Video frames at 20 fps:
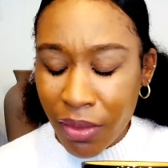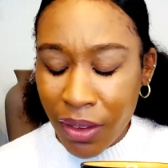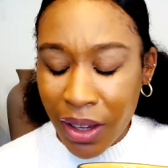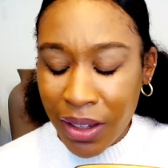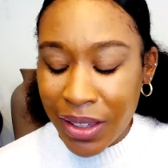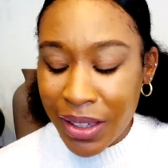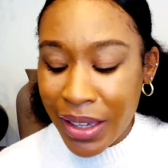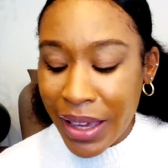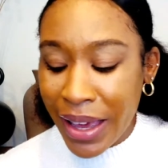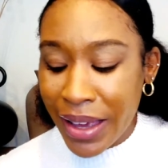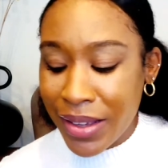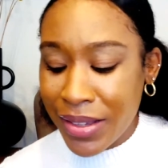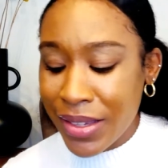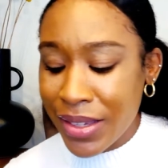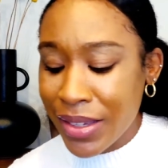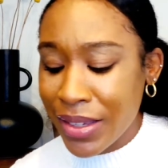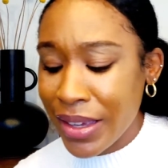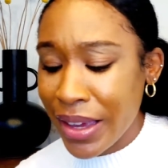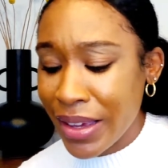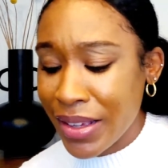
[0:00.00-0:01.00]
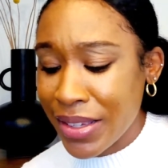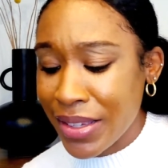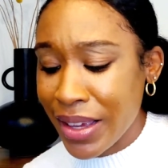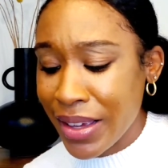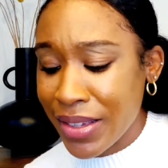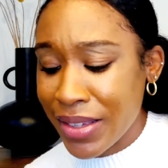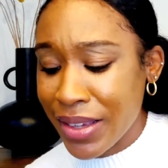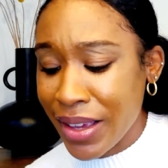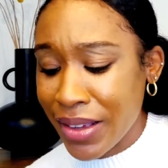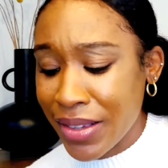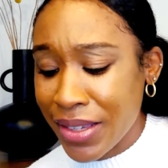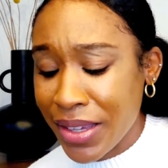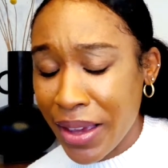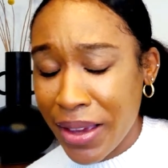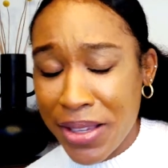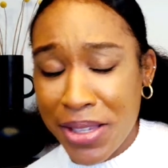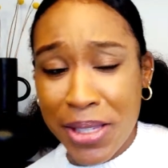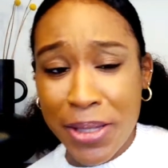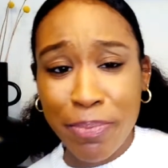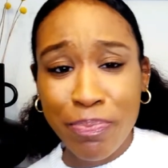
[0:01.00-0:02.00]
Yes, yes, yes, yes,
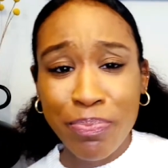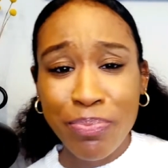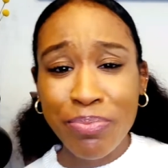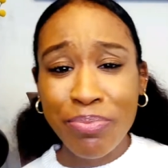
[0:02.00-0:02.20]
yes.